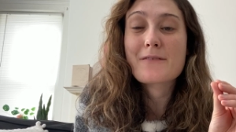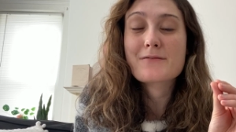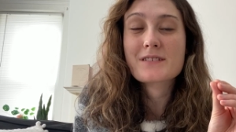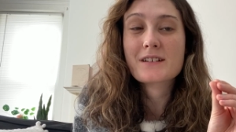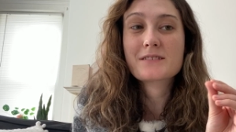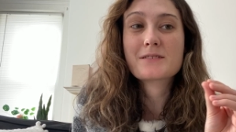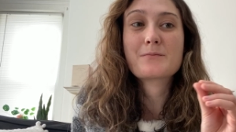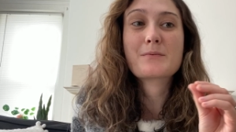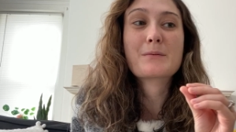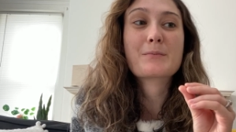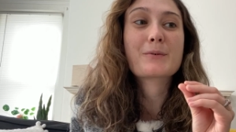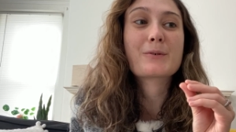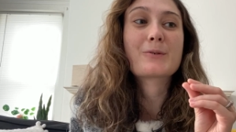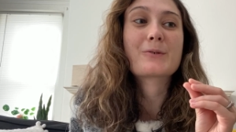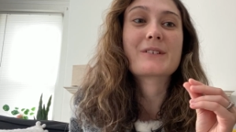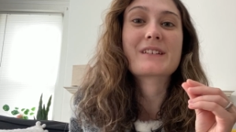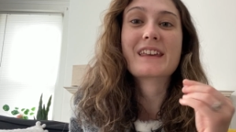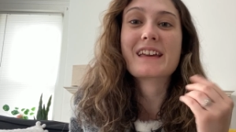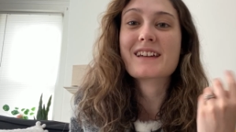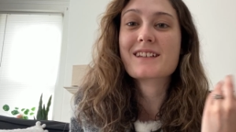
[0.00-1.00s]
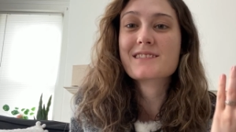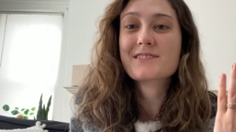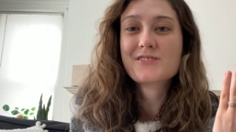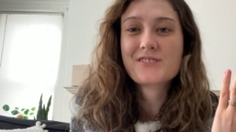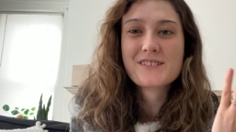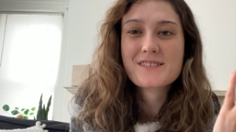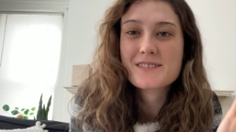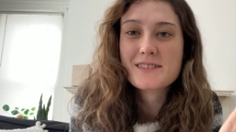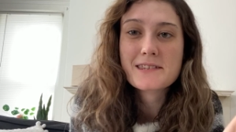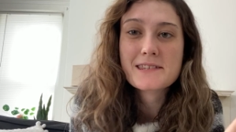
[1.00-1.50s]
I've talked to people who are like, it's
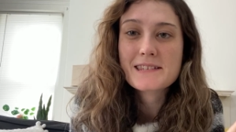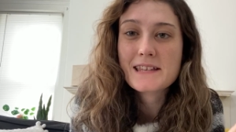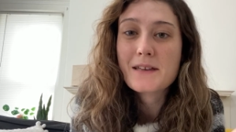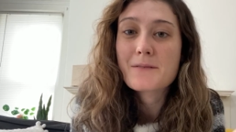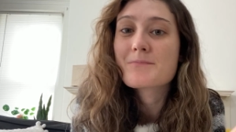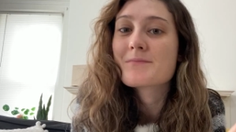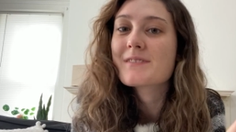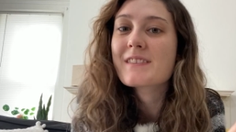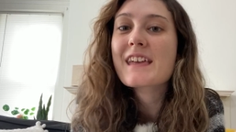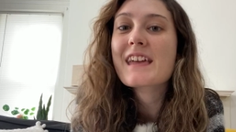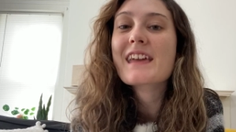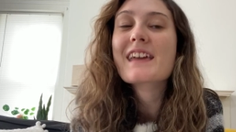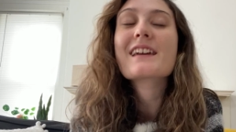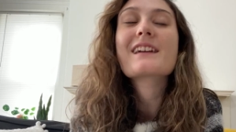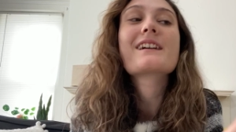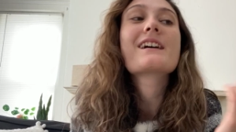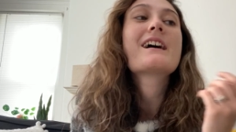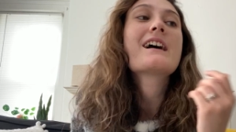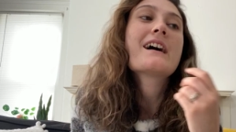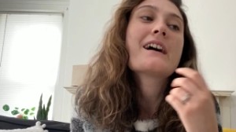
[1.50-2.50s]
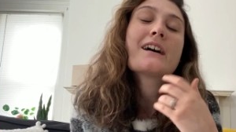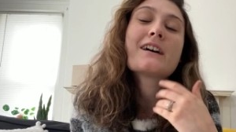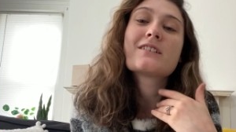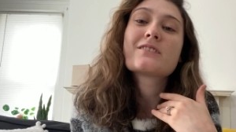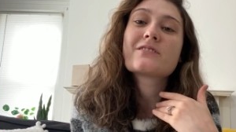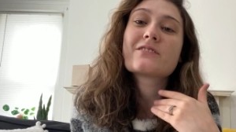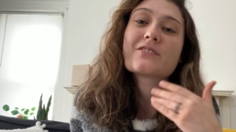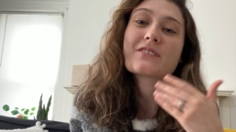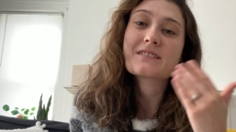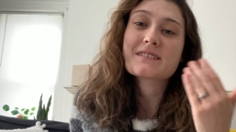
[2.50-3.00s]
just the same thing,
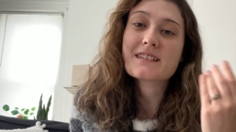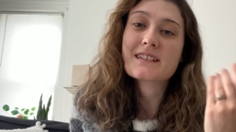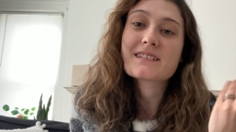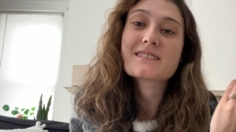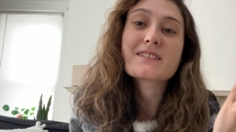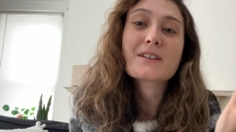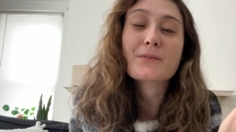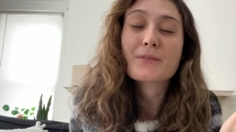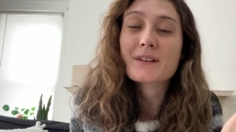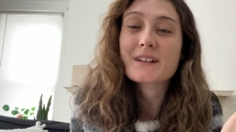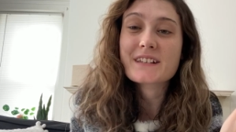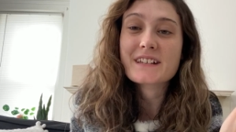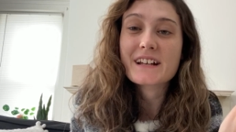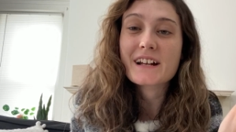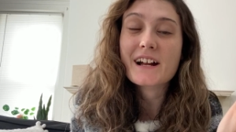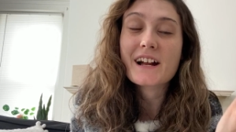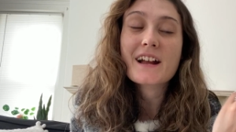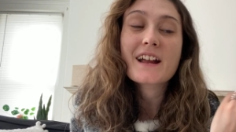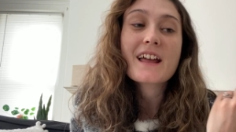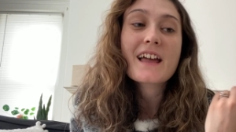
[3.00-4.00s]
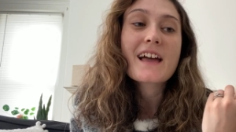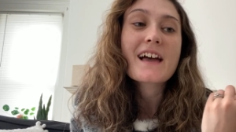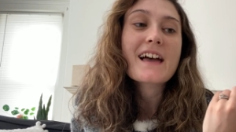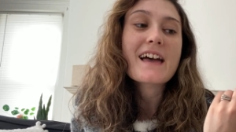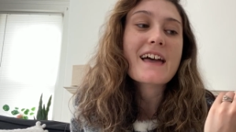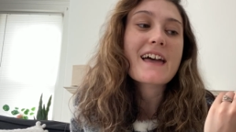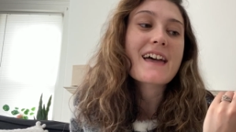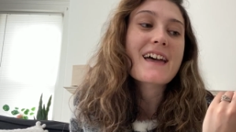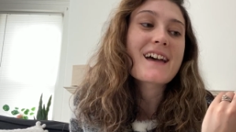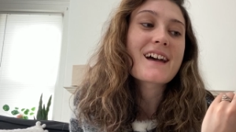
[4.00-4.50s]
just a different year
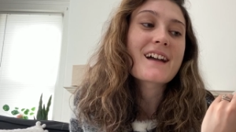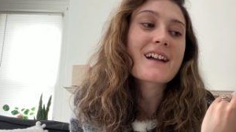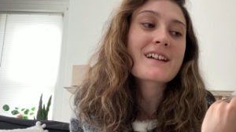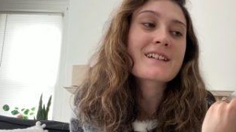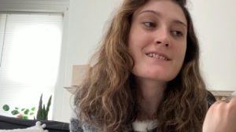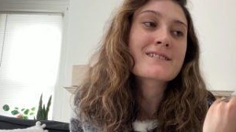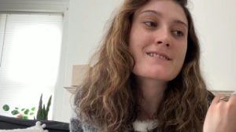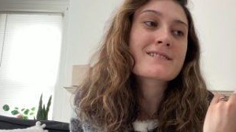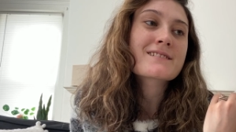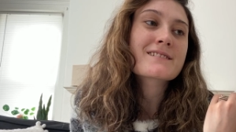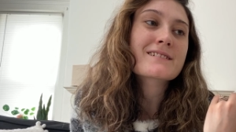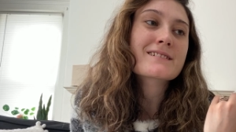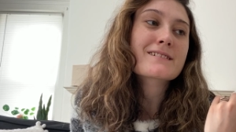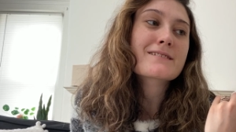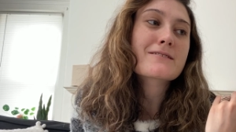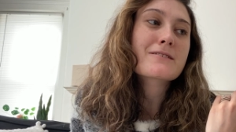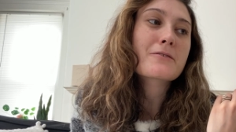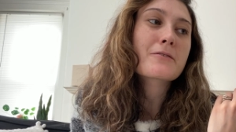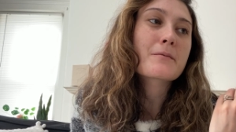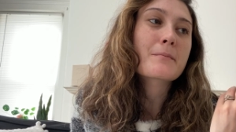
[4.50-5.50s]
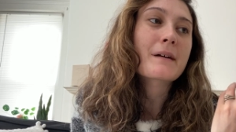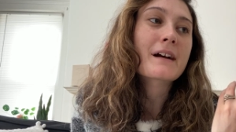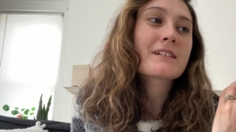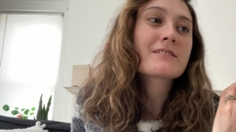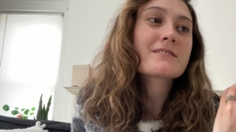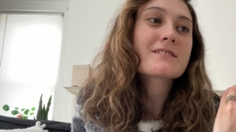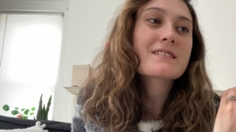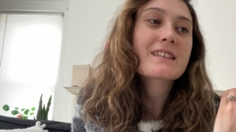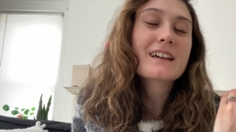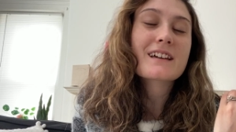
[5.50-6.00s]
and the
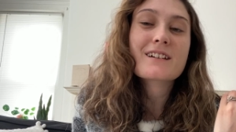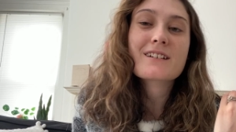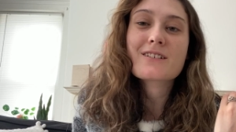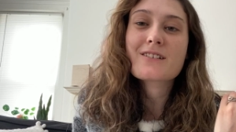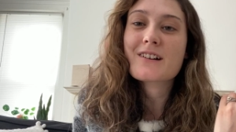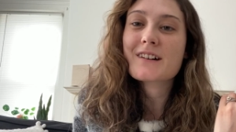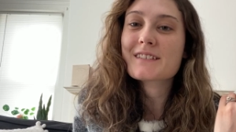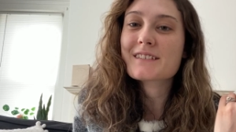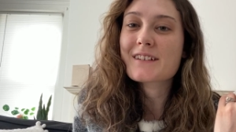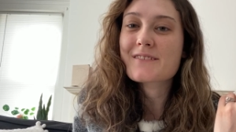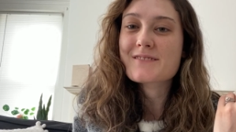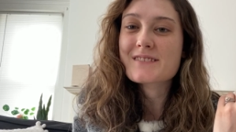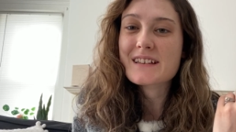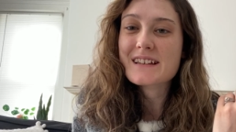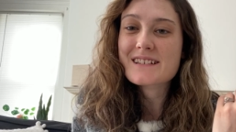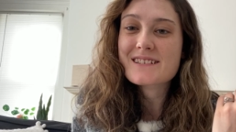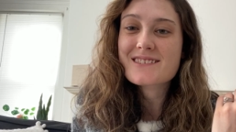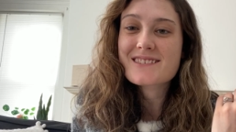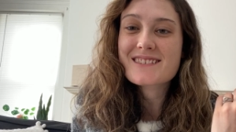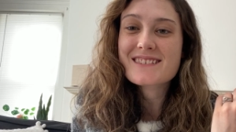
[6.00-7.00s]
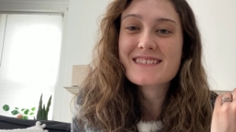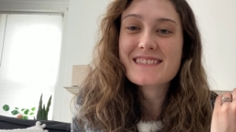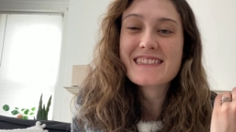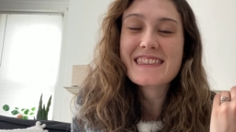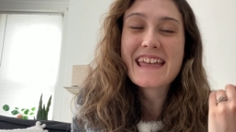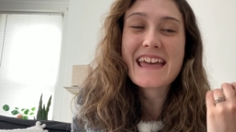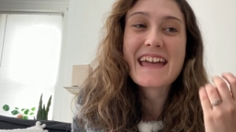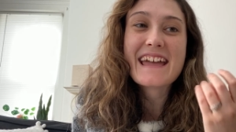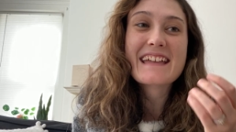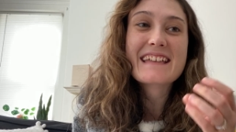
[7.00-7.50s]
reminder that God loves us.
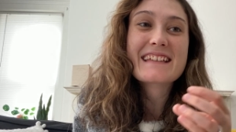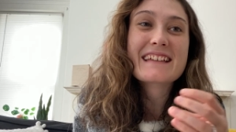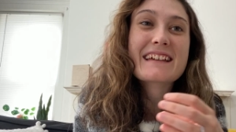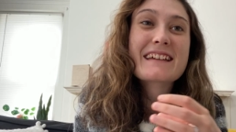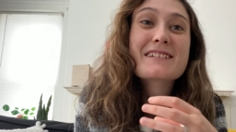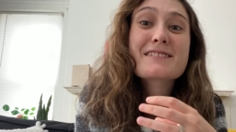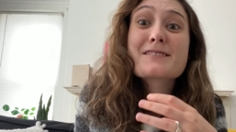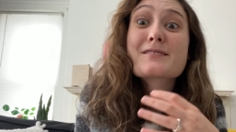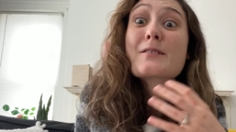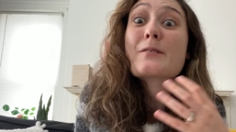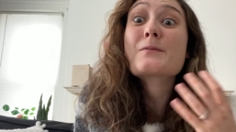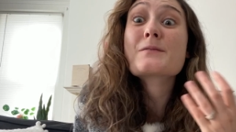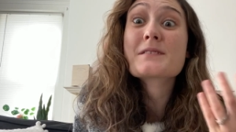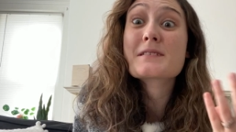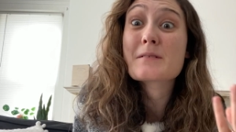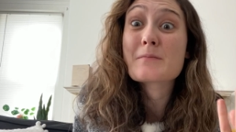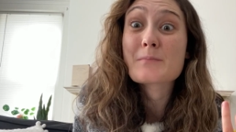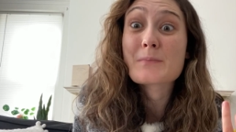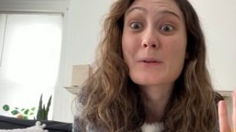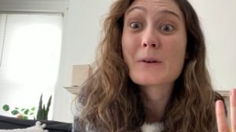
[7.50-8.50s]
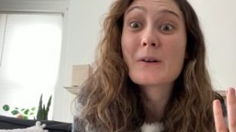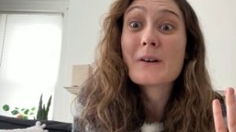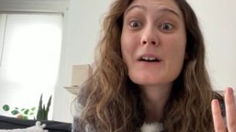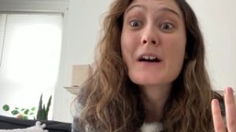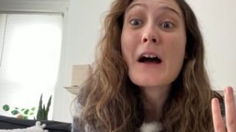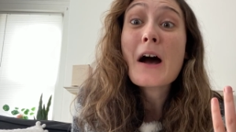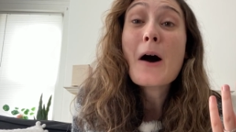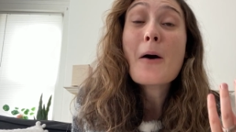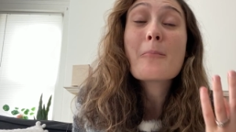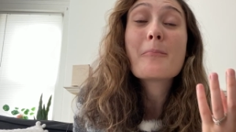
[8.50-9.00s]
That it's so simple,
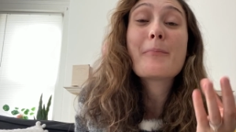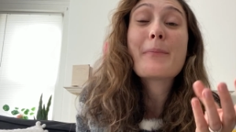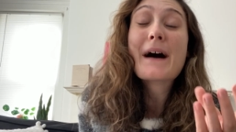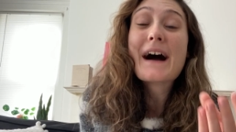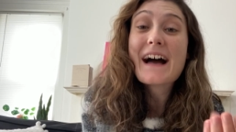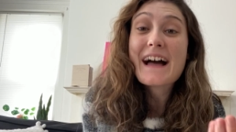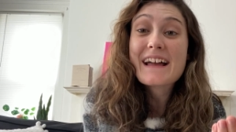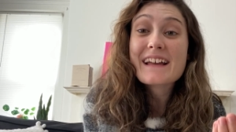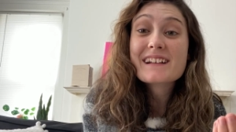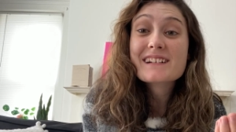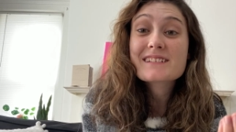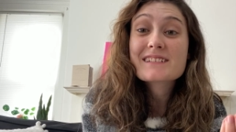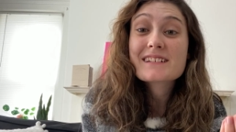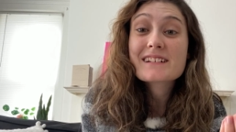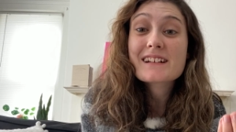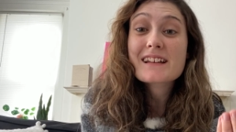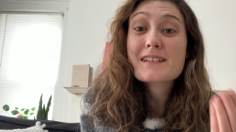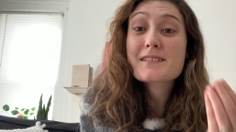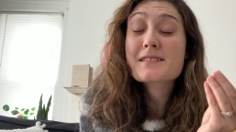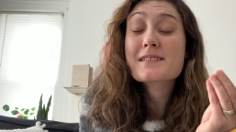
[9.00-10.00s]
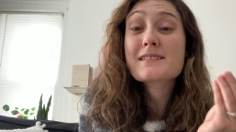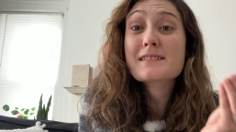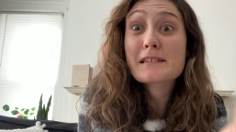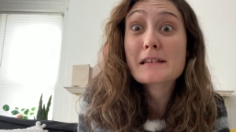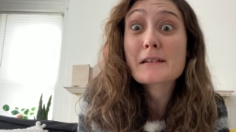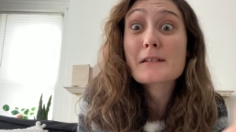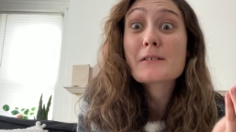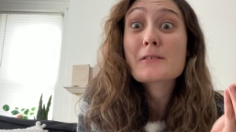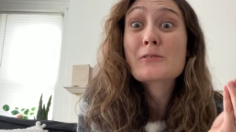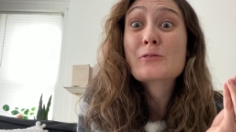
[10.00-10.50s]
but it's
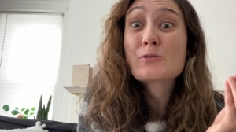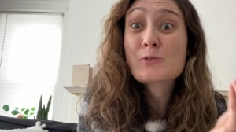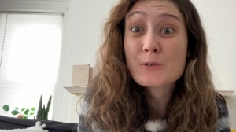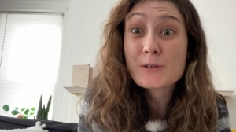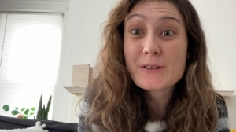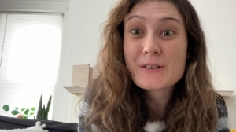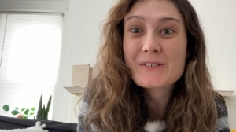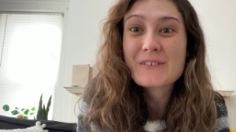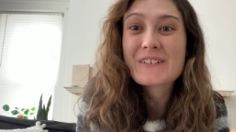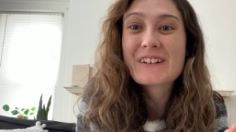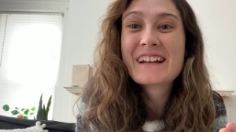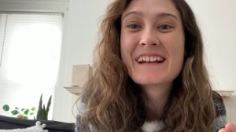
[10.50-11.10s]
still true.